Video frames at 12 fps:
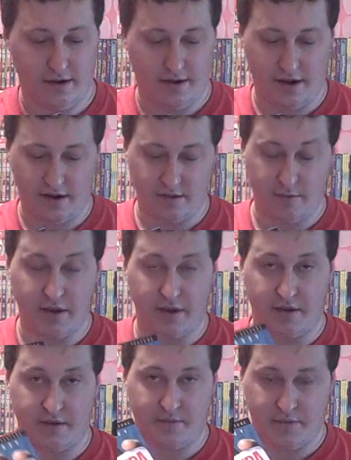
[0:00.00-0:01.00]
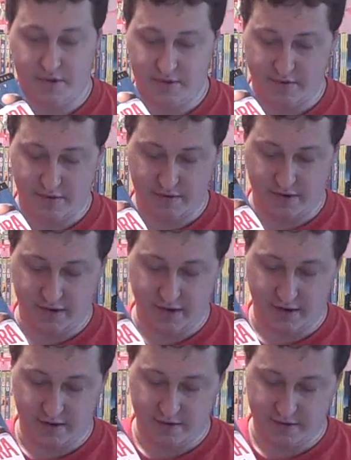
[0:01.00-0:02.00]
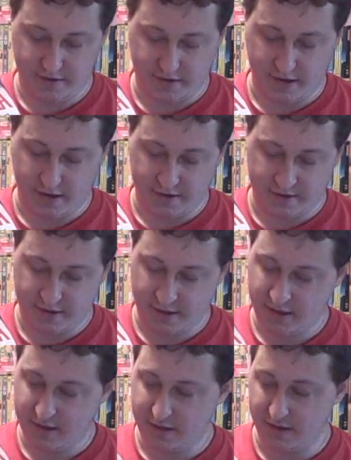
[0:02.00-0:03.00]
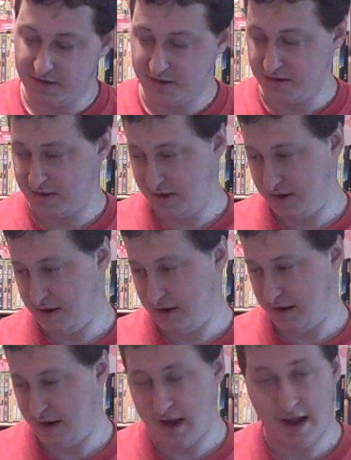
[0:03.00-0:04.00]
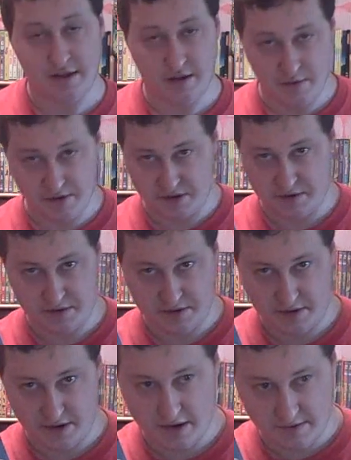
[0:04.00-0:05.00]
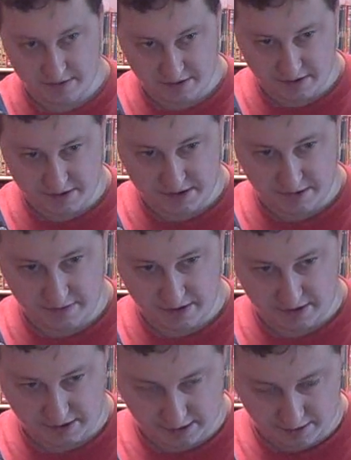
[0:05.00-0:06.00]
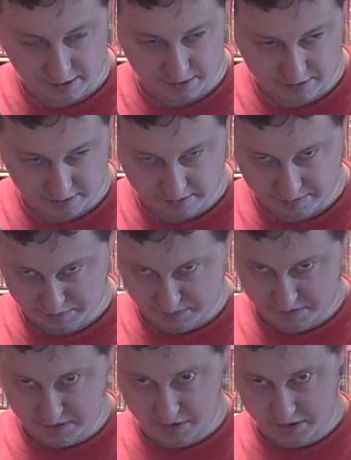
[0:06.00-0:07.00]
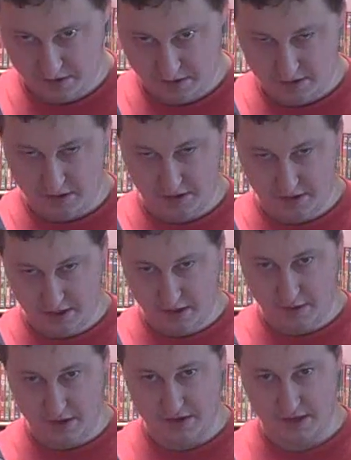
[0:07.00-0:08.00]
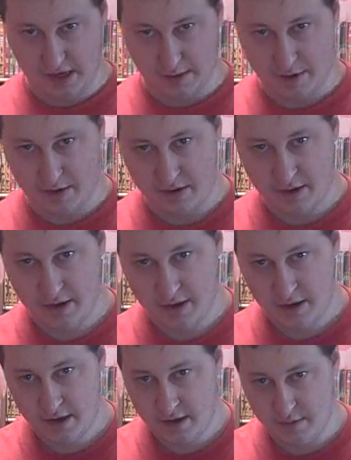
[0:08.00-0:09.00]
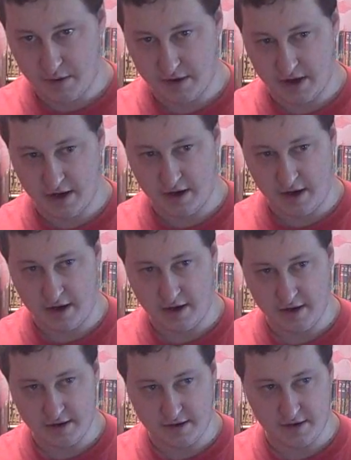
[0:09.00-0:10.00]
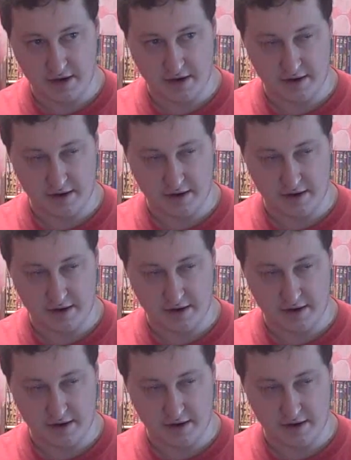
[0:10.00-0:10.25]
I got in the mail, thirteen dollars it cost. This is the uh, had the original Ace Ventura stuff that you know the two the DVDs that came out, but I I didn't.